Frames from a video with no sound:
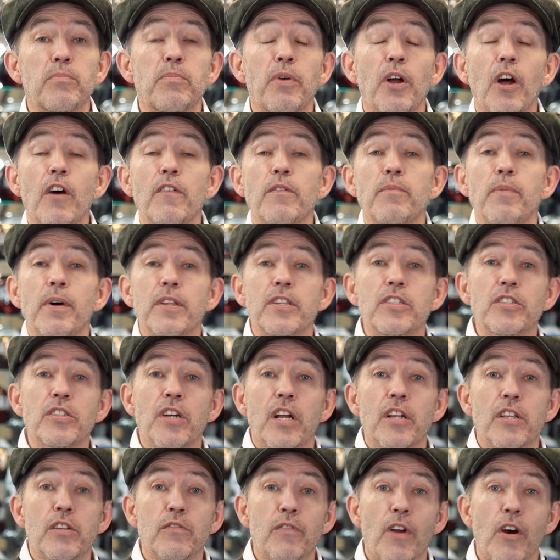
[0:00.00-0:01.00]
pull over by the side
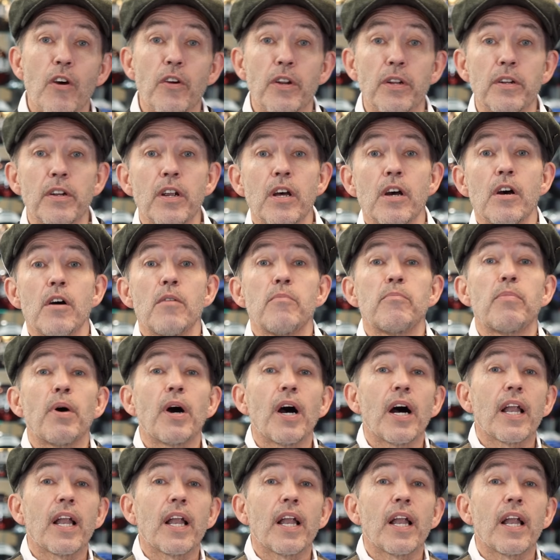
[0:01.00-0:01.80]
of the road and put